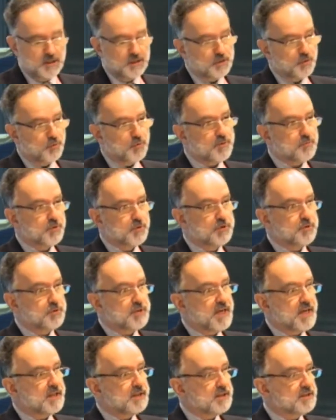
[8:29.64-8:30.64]
And the way we do
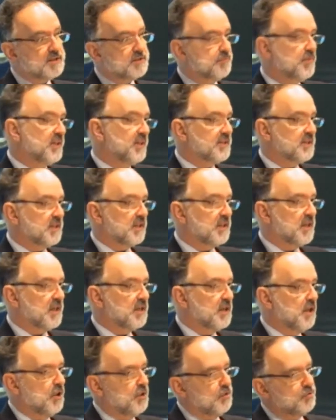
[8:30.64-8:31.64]
that is
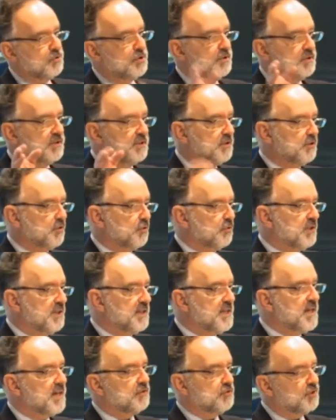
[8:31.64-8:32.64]
basically, you don't need to
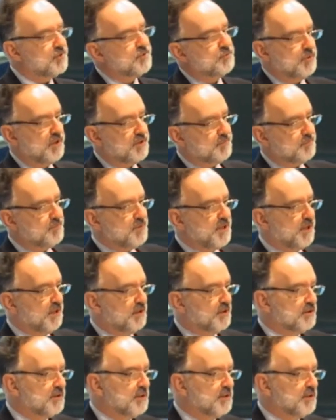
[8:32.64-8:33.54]
read that, just trust me.